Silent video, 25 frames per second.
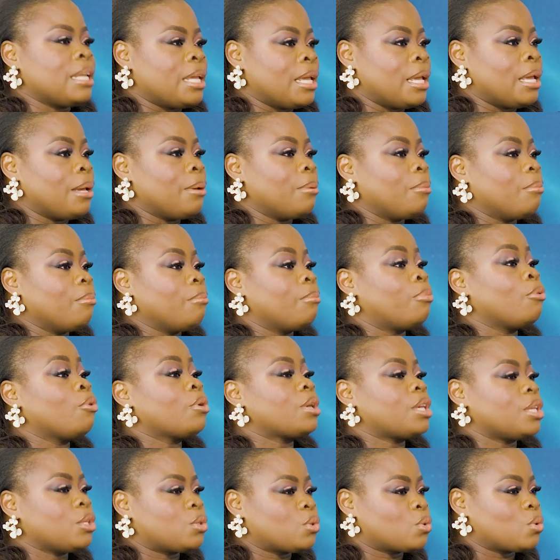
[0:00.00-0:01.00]
they
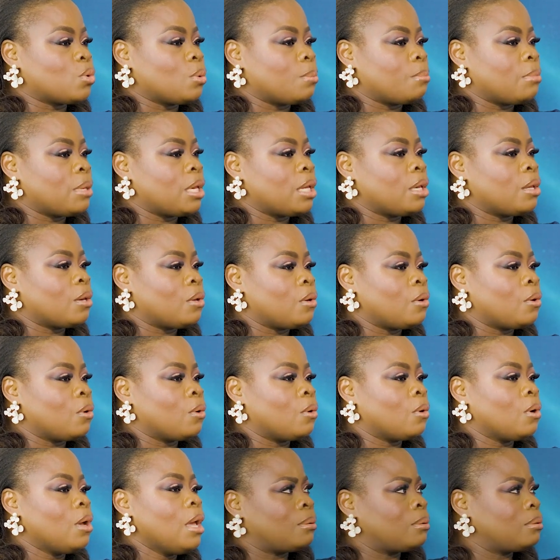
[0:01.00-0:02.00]
broke it to me, you
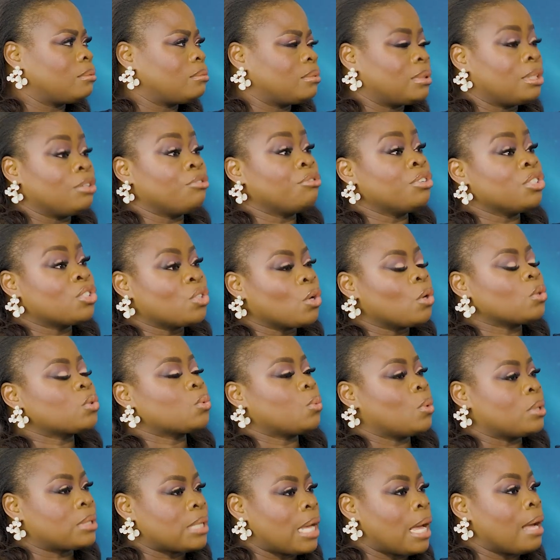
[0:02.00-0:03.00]
know. The
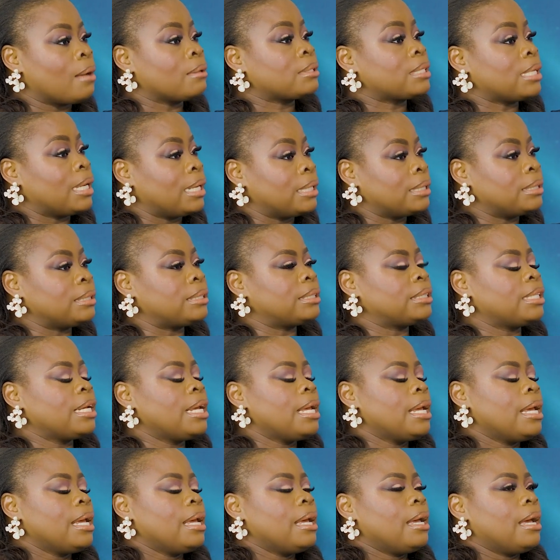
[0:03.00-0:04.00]
result was out
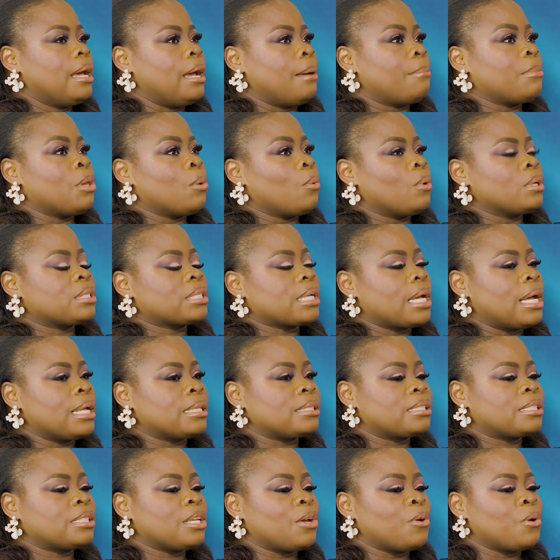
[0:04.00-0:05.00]
and it was
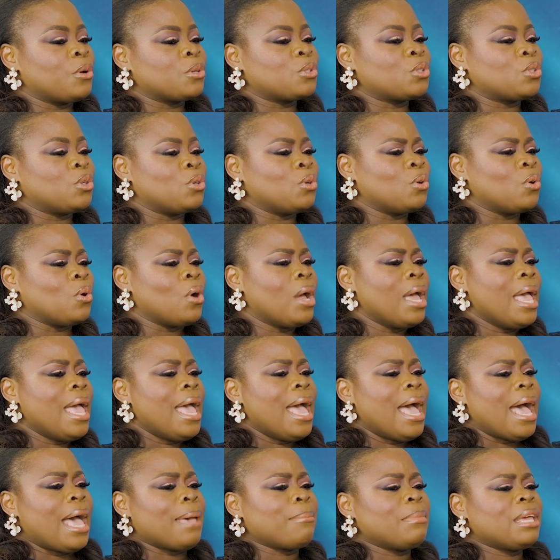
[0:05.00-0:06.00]
cancerous, you know.
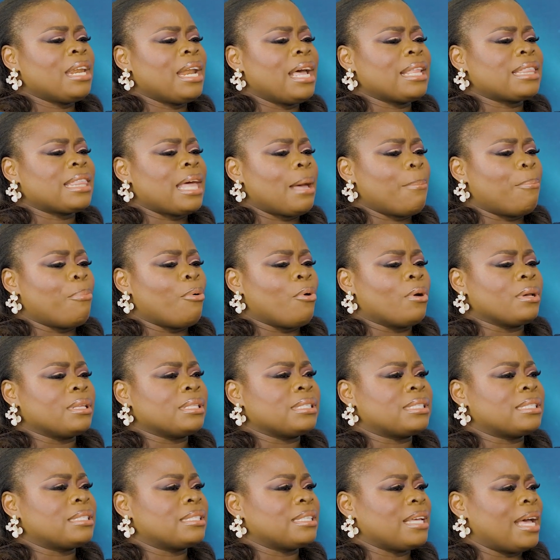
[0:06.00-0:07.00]
I mean, at that
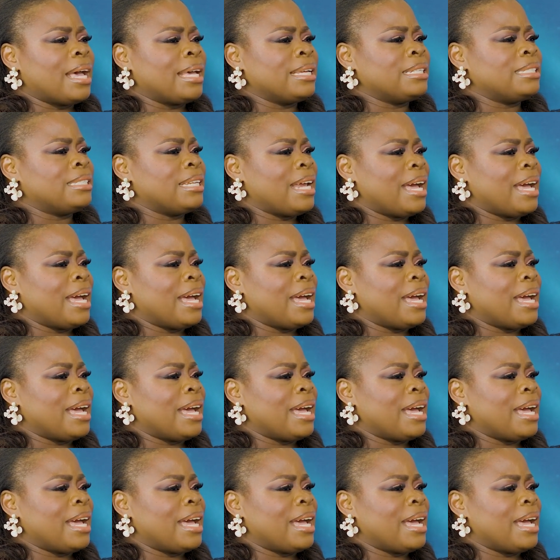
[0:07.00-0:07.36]
point, I